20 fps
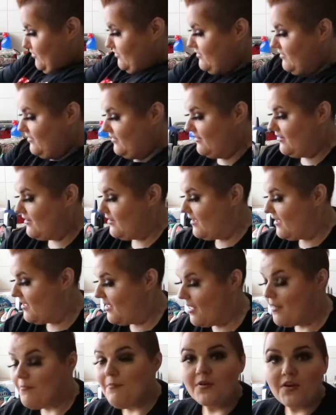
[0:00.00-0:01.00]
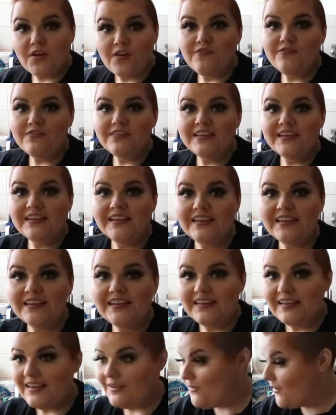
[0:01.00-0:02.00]
on, but hopefully
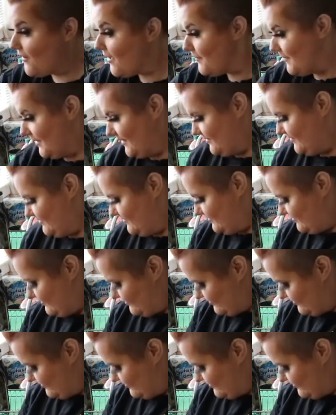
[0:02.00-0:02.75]
he won't come in.